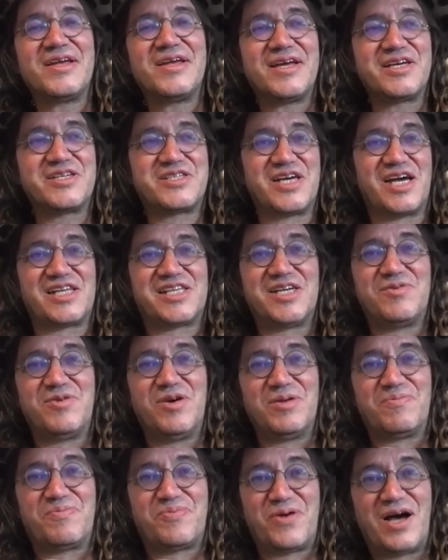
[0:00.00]
exactly
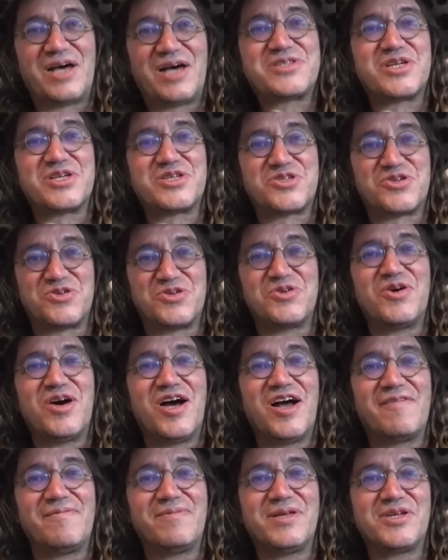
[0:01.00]
what processor you have,